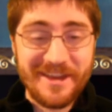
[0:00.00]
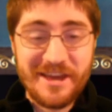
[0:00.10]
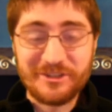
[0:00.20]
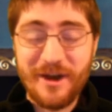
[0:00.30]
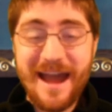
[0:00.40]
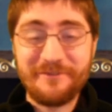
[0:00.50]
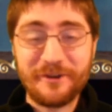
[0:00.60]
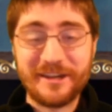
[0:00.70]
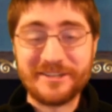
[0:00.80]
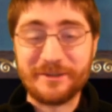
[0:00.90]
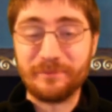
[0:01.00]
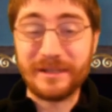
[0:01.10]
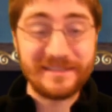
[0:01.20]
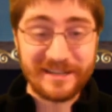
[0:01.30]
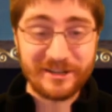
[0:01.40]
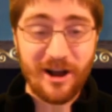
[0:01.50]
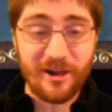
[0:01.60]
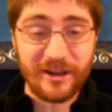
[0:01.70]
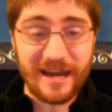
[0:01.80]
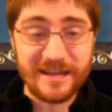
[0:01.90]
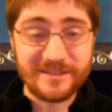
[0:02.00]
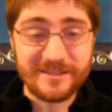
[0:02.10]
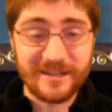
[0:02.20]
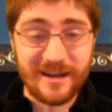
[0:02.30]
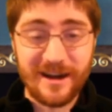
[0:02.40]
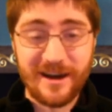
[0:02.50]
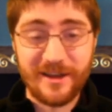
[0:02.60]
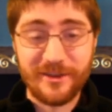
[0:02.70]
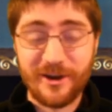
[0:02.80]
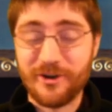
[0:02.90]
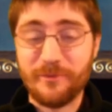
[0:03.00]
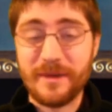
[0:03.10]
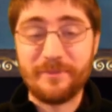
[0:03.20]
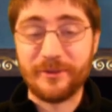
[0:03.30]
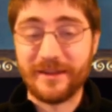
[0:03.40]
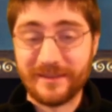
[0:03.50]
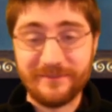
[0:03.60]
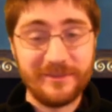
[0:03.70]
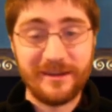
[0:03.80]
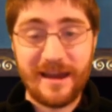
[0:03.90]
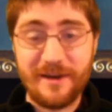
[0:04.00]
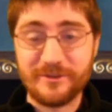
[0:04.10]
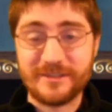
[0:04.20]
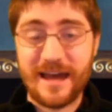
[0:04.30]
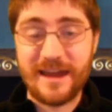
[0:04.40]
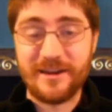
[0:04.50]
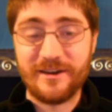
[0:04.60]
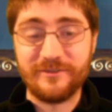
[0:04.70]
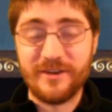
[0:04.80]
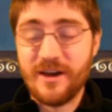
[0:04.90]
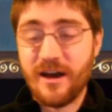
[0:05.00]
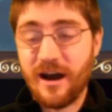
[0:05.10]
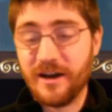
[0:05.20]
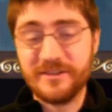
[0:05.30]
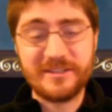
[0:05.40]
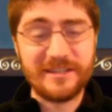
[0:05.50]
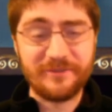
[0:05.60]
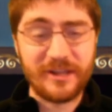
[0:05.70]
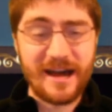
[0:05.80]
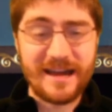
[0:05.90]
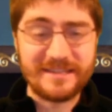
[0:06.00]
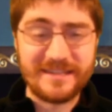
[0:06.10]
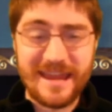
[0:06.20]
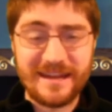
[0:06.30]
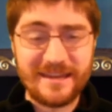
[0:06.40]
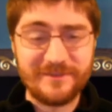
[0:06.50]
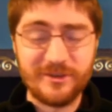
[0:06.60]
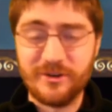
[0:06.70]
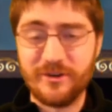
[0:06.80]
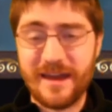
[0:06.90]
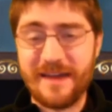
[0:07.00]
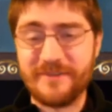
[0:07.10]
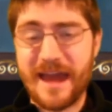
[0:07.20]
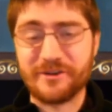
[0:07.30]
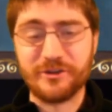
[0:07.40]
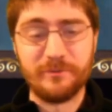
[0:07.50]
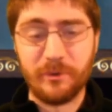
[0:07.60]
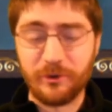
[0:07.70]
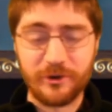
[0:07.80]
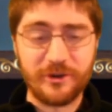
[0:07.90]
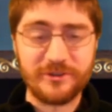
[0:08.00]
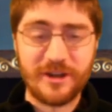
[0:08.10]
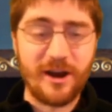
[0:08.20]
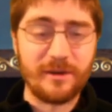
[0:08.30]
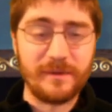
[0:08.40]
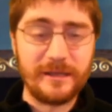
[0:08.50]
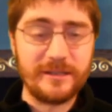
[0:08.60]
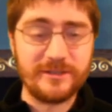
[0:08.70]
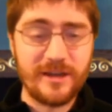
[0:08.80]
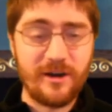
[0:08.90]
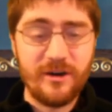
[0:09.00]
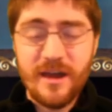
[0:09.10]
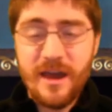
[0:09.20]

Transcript: So Africa is completely uncolonized. There are no people that live there outside of uncivilized natives who don't have national borders and armies, so